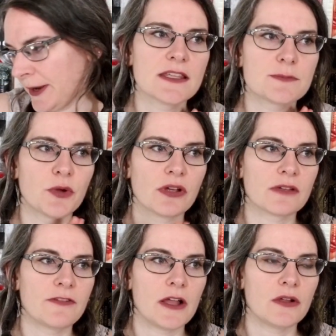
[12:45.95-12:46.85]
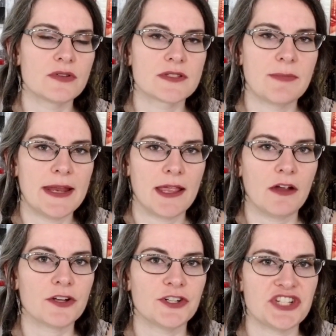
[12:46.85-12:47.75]
This book follows main
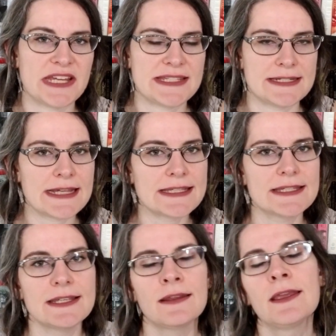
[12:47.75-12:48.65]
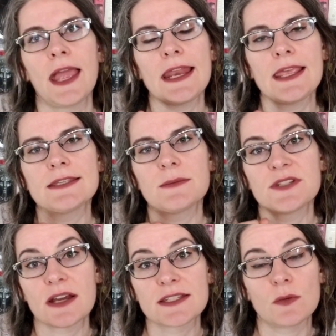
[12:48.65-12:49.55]
character Jason Dessen, and he is
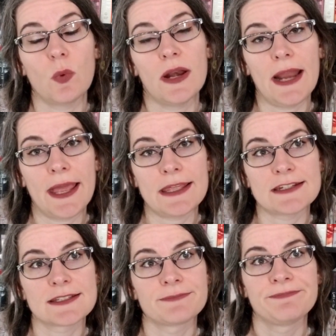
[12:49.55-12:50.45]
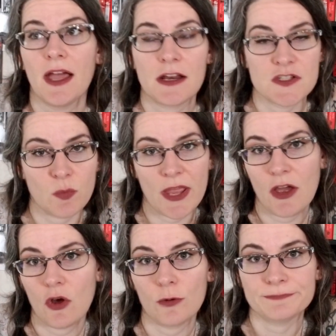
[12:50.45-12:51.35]
abducted one night on his way
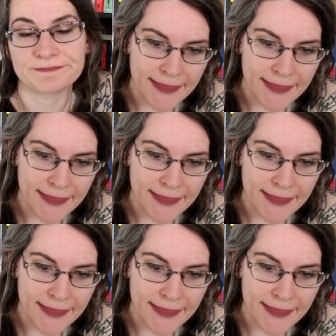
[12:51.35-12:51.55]
home.